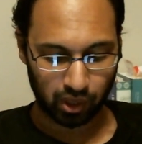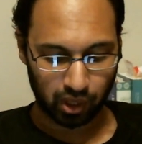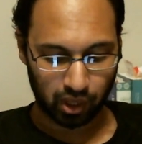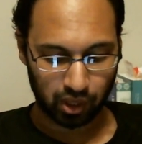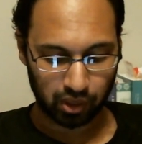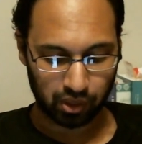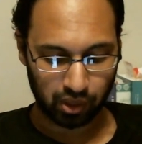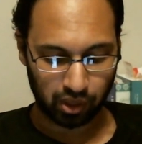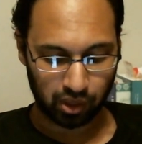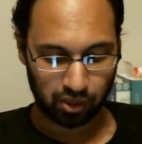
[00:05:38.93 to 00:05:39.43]

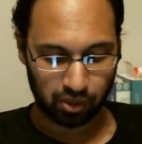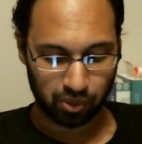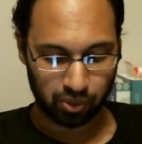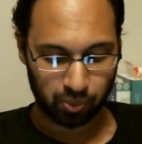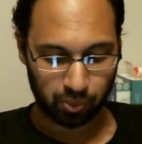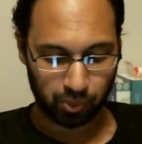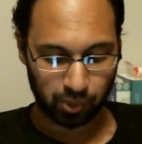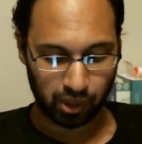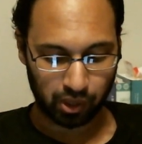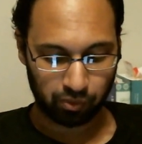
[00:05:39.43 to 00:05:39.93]
Hadith
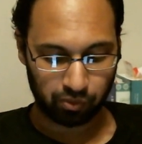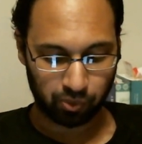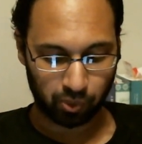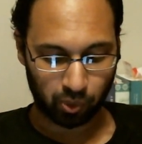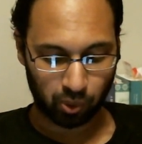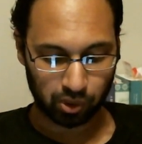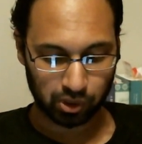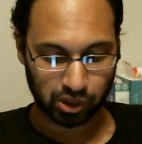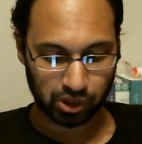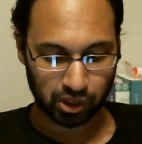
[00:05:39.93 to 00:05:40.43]

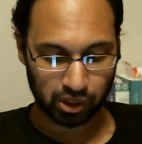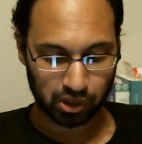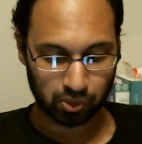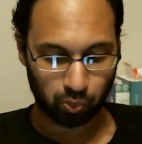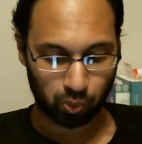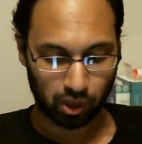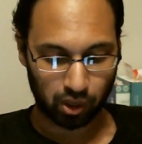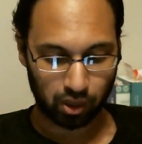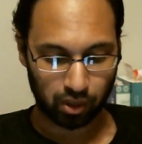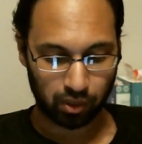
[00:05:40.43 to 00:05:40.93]

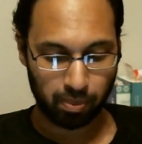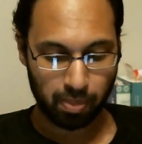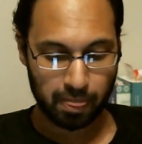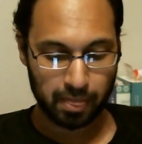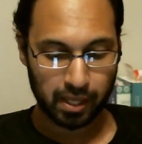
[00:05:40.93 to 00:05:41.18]
3461,